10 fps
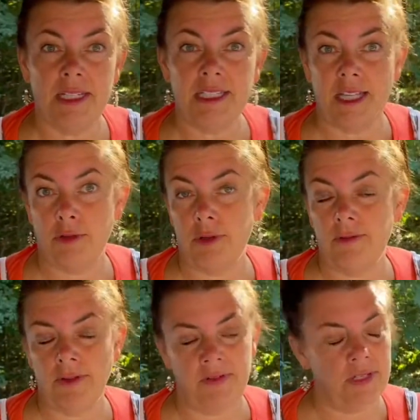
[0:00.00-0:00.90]
at
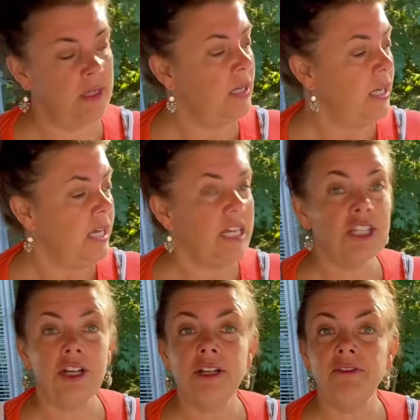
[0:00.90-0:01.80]
350. It's
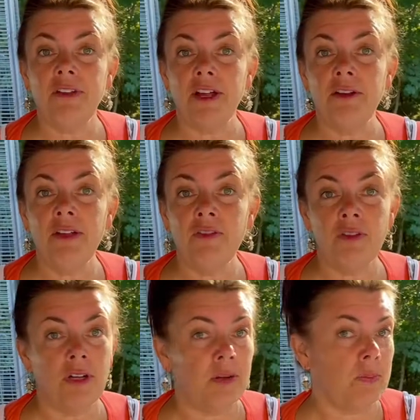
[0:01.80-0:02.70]
going to vary
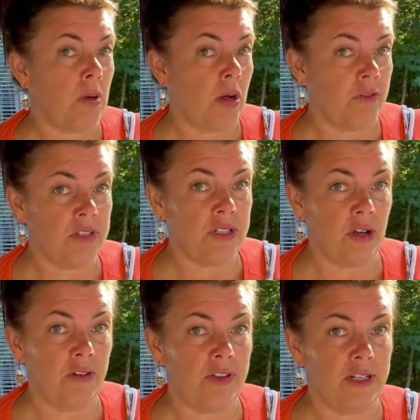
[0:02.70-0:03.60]
from oven to
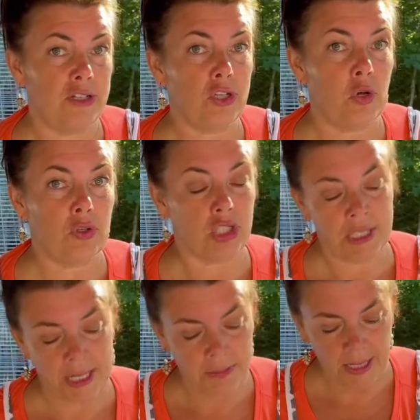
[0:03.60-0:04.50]
oven, so just
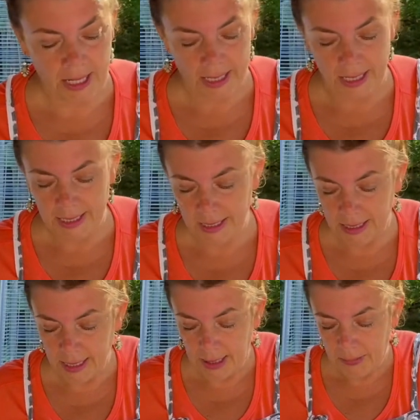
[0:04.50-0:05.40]
keep an eye on it.
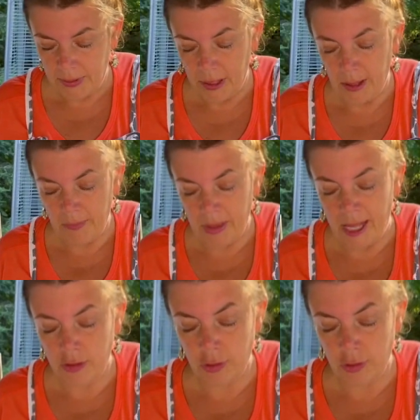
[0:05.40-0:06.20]
But that true